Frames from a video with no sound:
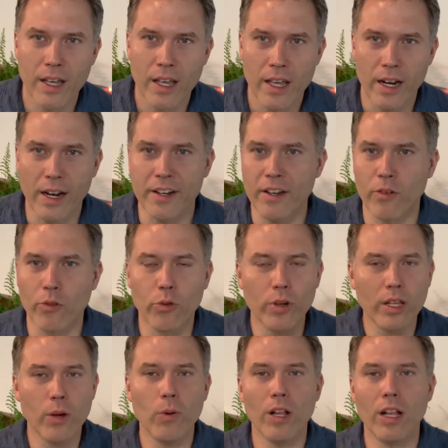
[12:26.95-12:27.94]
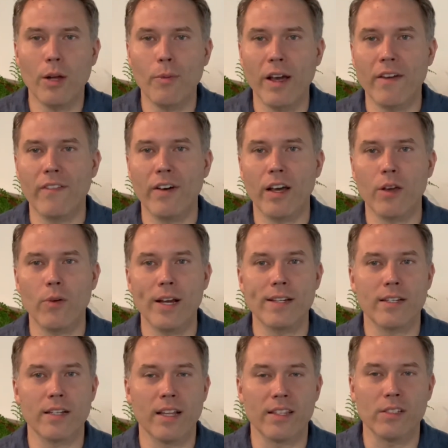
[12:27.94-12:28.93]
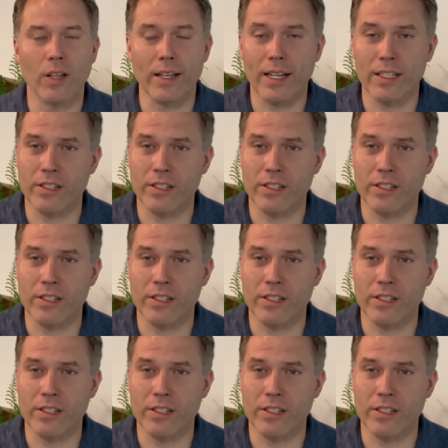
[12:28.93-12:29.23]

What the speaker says: And I did really well on my evaluation until I got